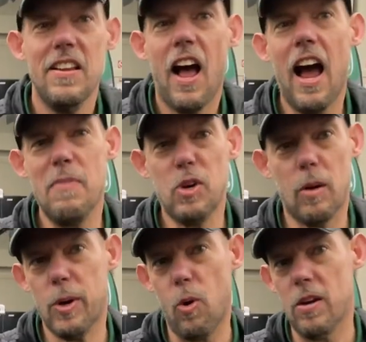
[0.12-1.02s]
Hi, I'm
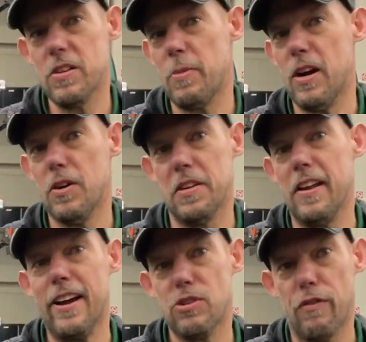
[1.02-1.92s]
Kirby Woods. I'm here at the
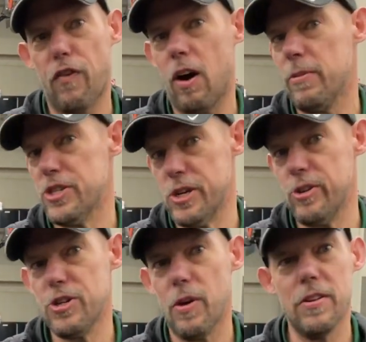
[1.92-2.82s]
National Farm Machinery
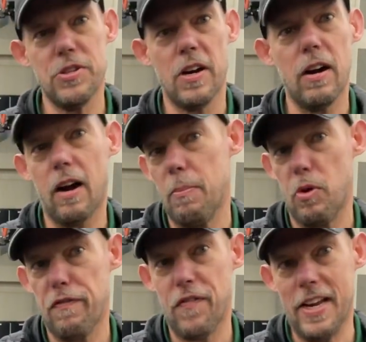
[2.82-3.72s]
Show this year. I'm
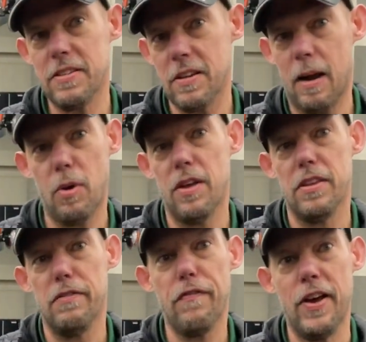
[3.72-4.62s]
with Fendt. I'm on the
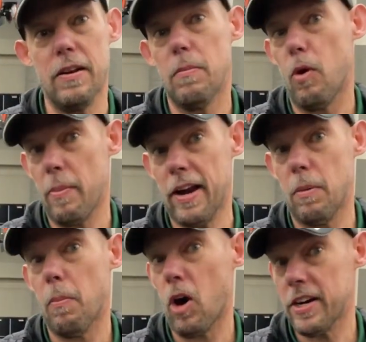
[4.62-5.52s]
Fendt
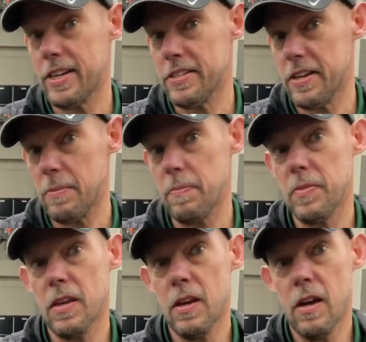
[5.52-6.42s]
Momentum marketing team.
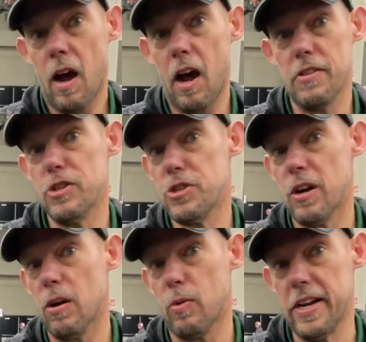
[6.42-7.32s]
This
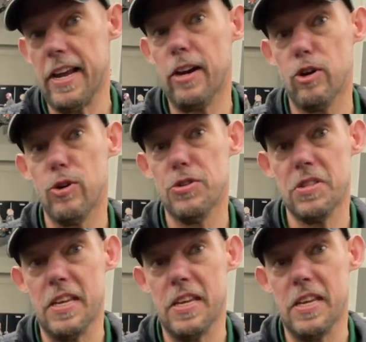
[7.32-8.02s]
year we introduced